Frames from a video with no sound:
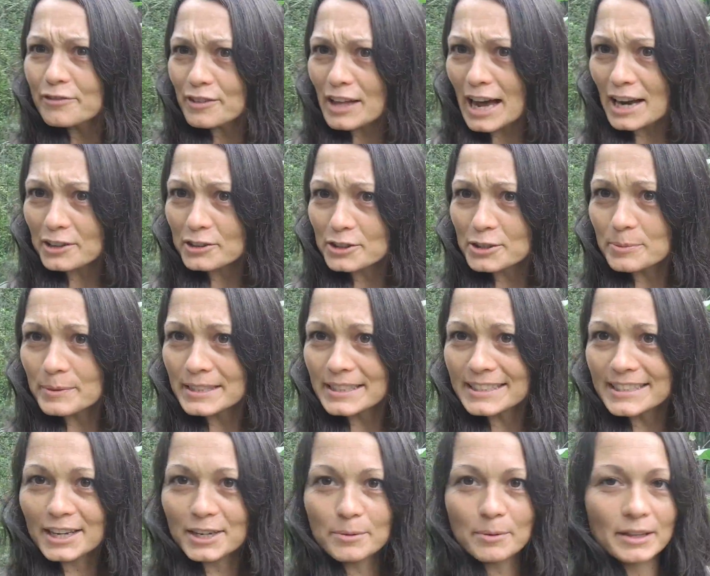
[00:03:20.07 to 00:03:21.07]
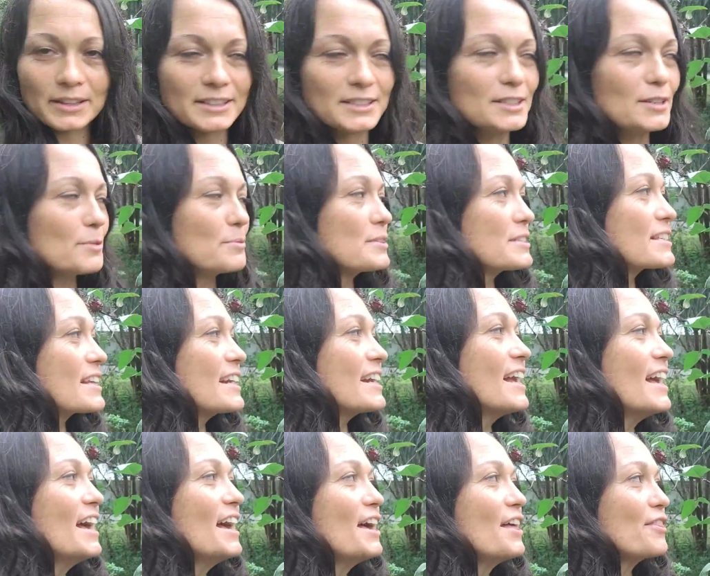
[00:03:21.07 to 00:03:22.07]
flatters me to tell you about this.
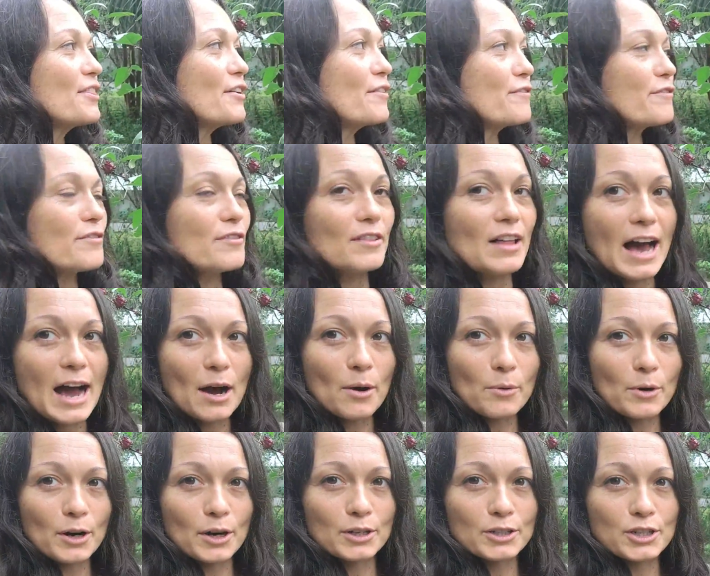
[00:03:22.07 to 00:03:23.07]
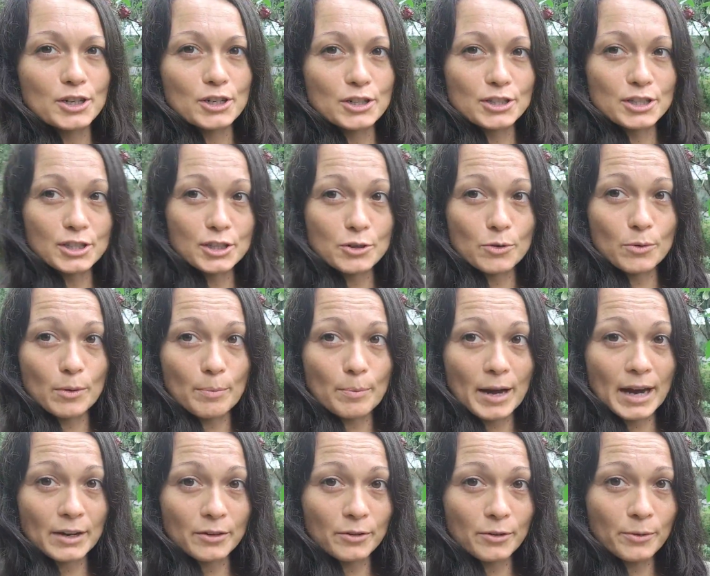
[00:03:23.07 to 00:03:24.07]
The flower turns into a
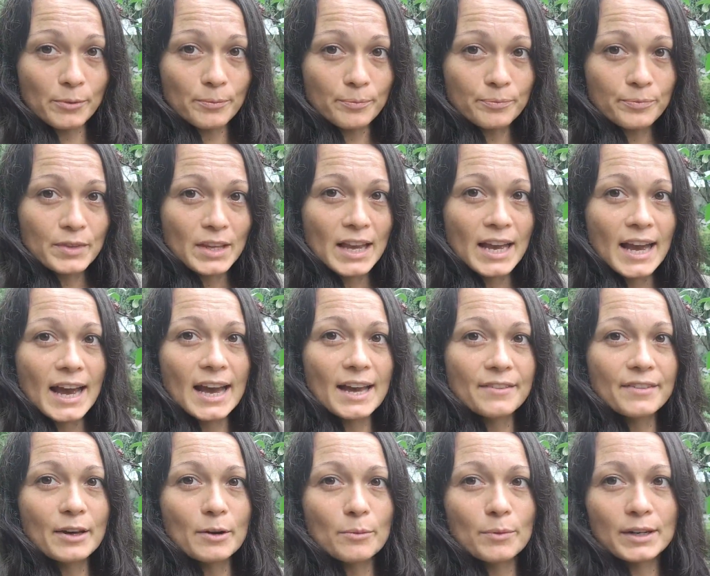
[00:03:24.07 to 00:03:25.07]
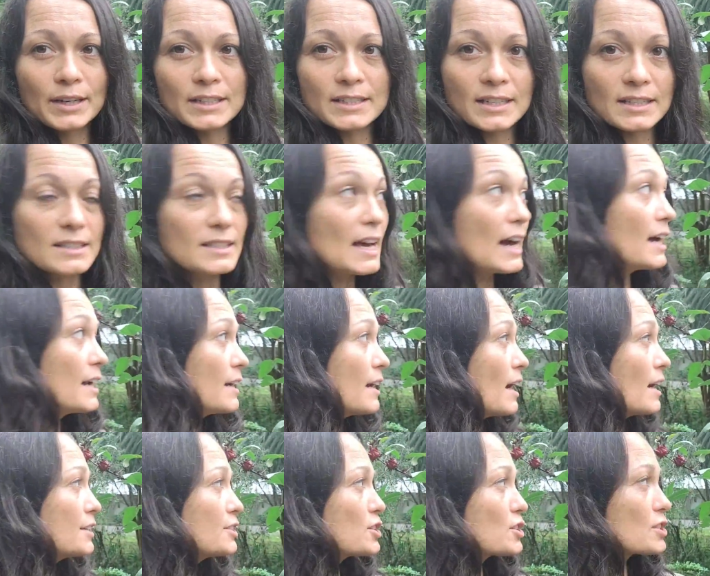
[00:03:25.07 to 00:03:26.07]
petal, and then when it does that,
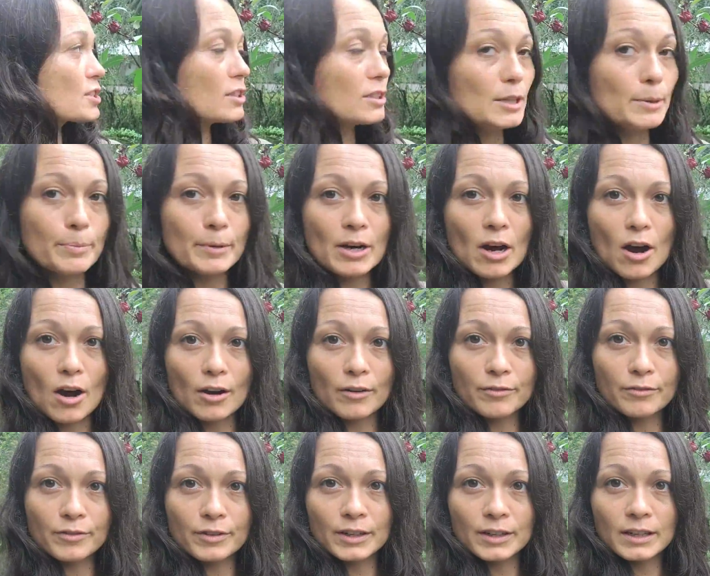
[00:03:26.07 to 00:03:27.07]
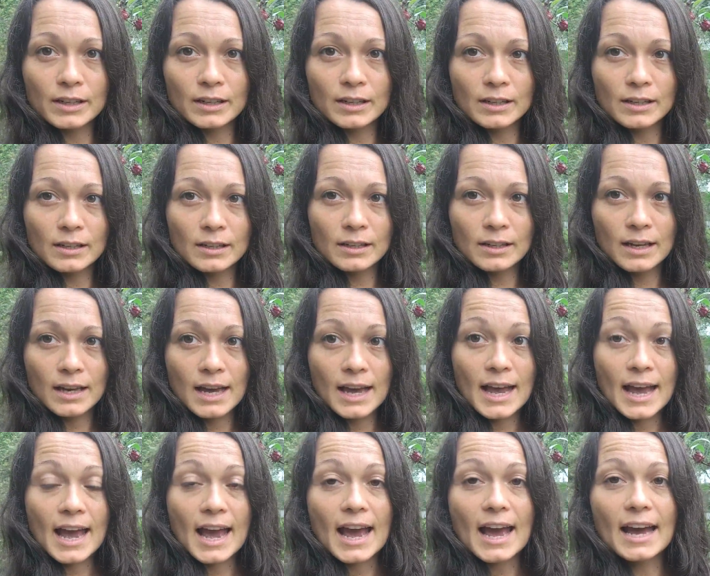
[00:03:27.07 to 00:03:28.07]
I just clip it off
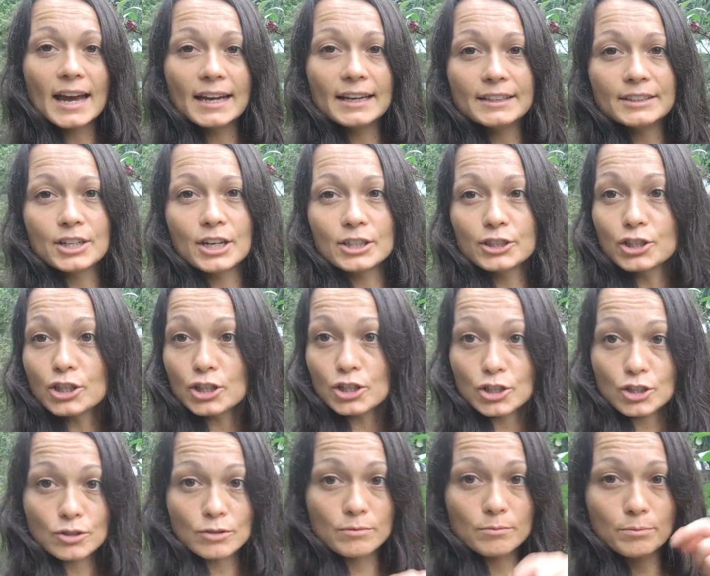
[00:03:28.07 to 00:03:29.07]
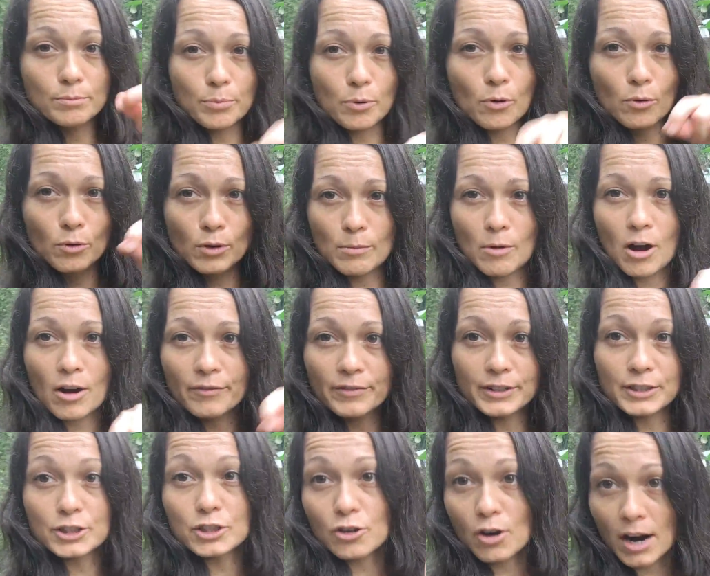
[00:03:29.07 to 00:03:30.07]
and just pull them off
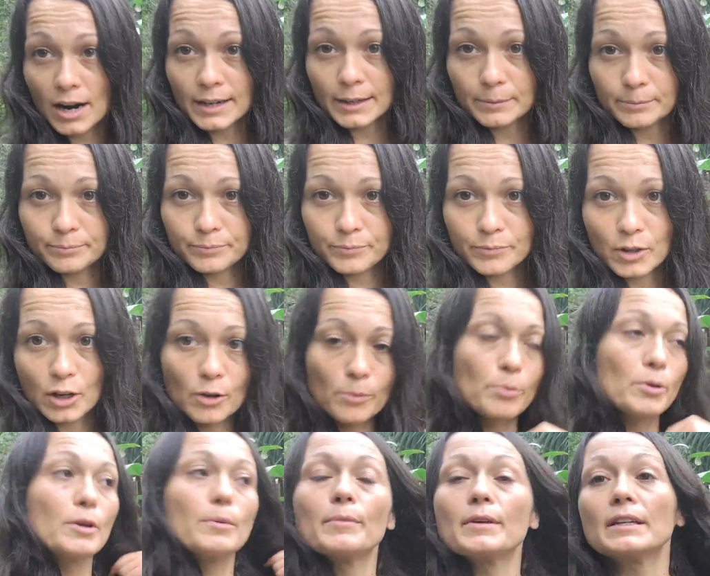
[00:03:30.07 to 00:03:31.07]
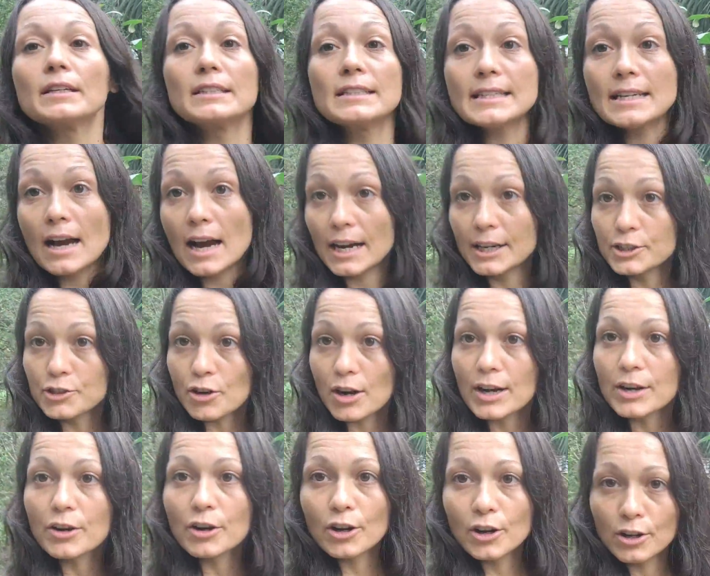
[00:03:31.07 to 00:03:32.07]
and dry them, or put them in a
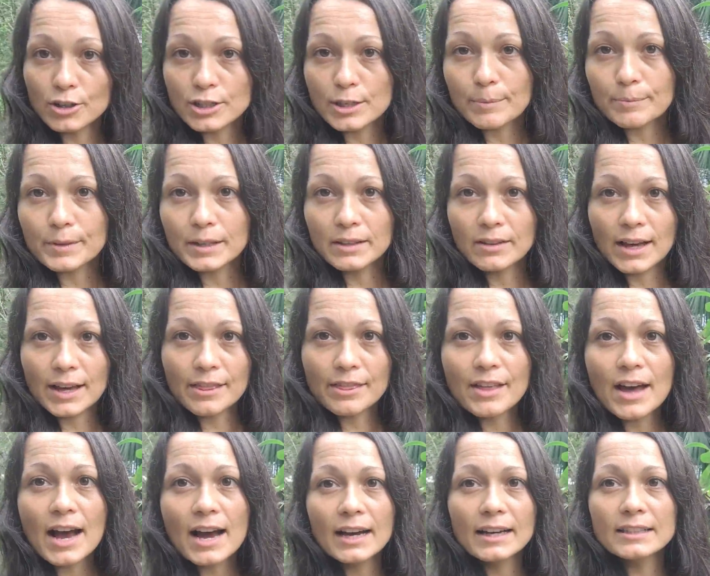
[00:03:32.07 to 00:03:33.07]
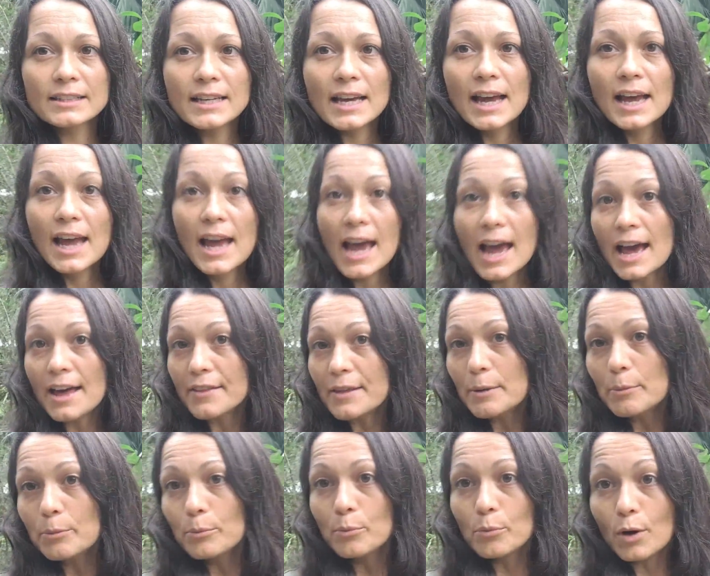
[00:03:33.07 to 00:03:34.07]
dehydrator or something like that, and
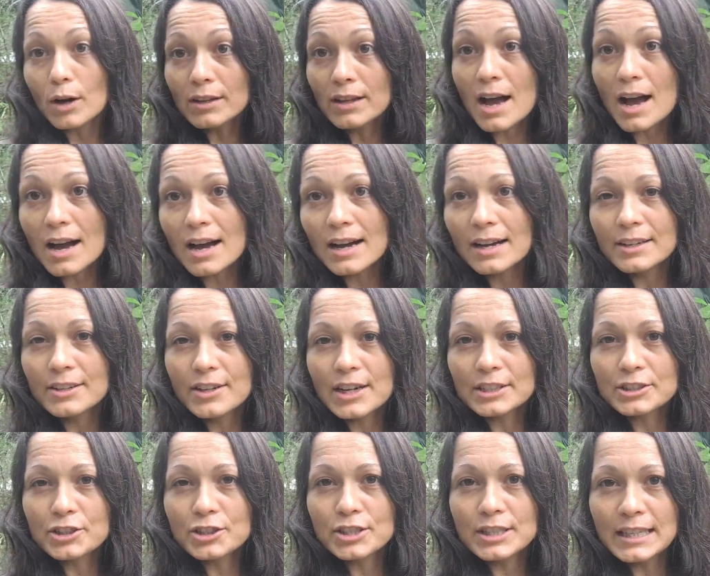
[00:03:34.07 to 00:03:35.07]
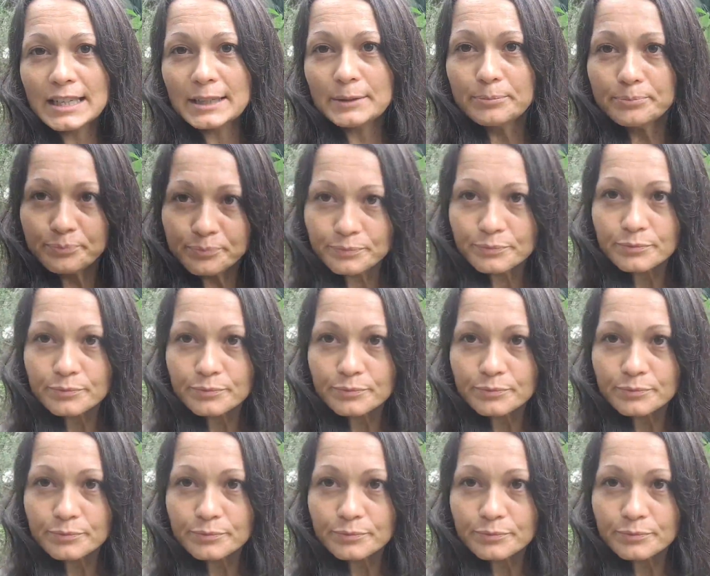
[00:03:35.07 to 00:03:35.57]
then voila, you got your tea.